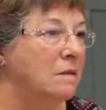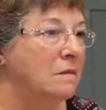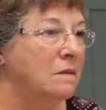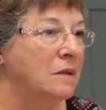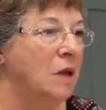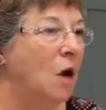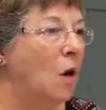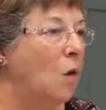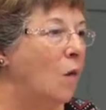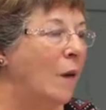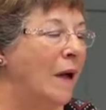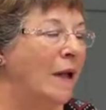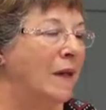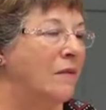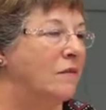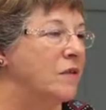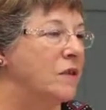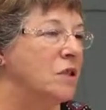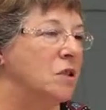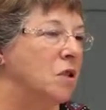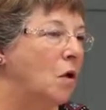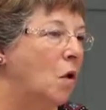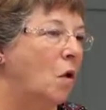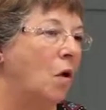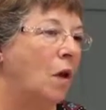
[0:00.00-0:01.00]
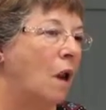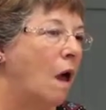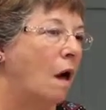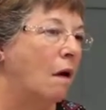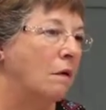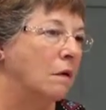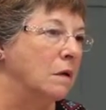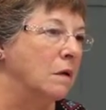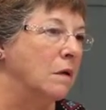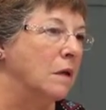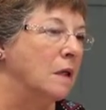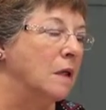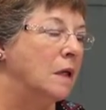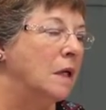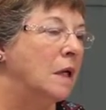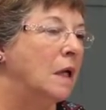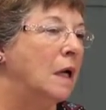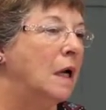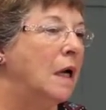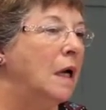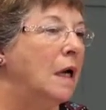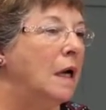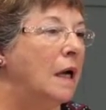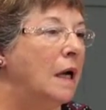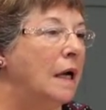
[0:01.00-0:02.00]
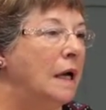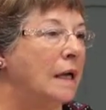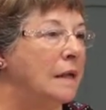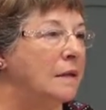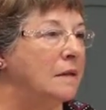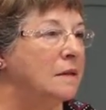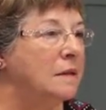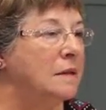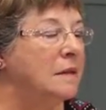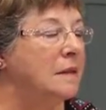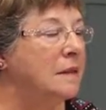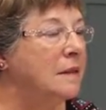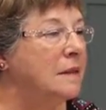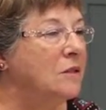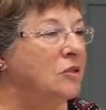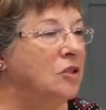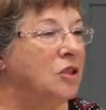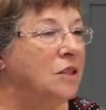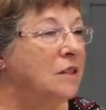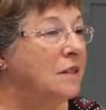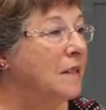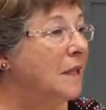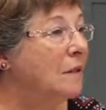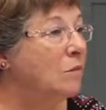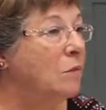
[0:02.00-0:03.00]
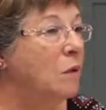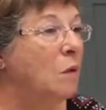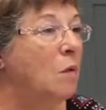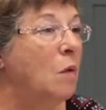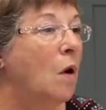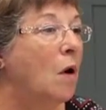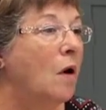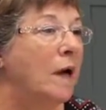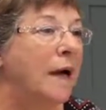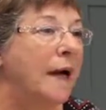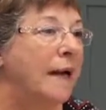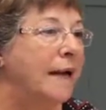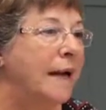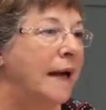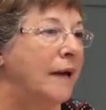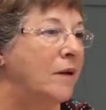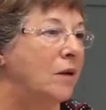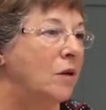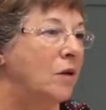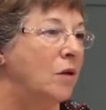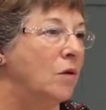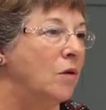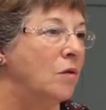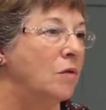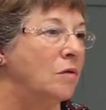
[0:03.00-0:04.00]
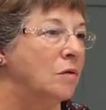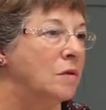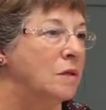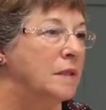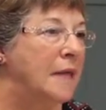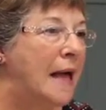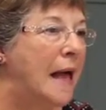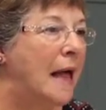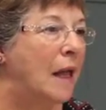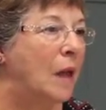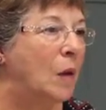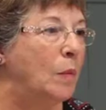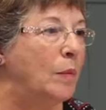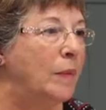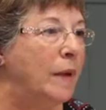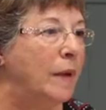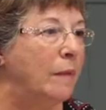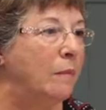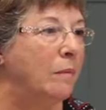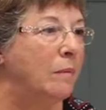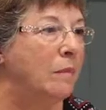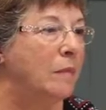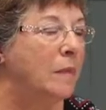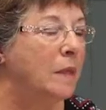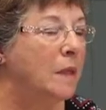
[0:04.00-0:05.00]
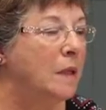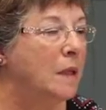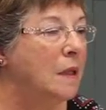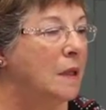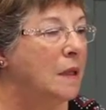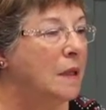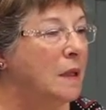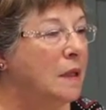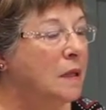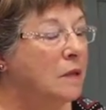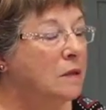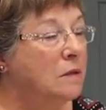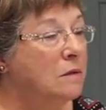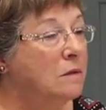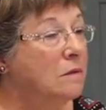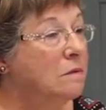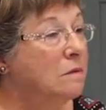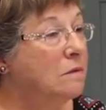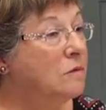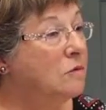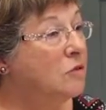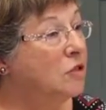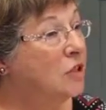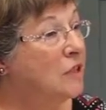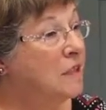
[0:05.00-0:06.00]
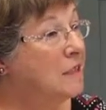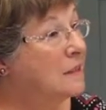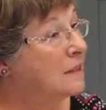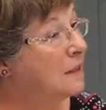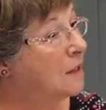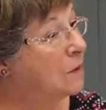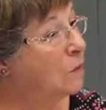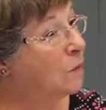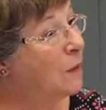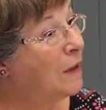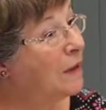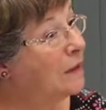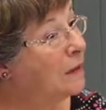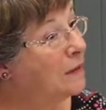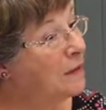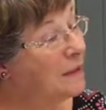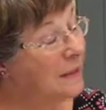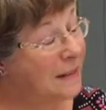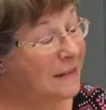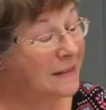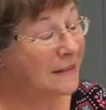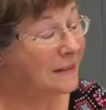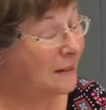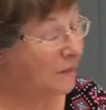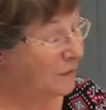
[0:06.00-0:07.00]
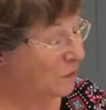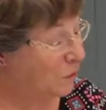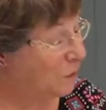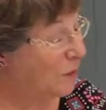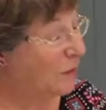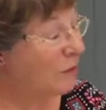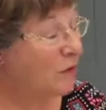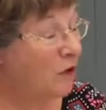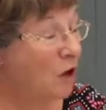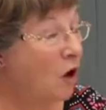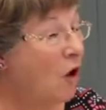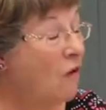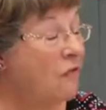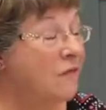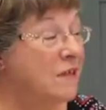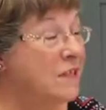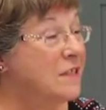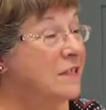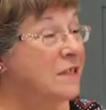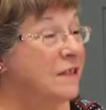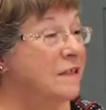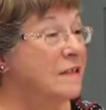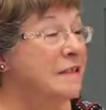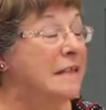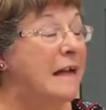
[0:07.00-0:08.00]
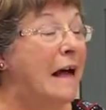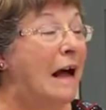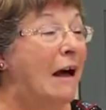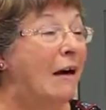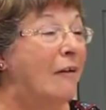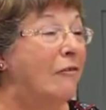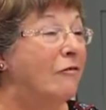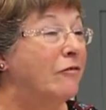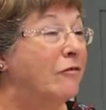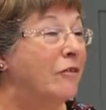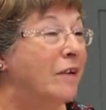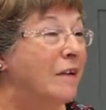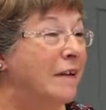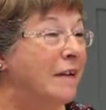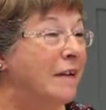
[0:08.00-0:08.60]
not well for so long. And she said, well, what can I do to help him? And he said, well, the officers have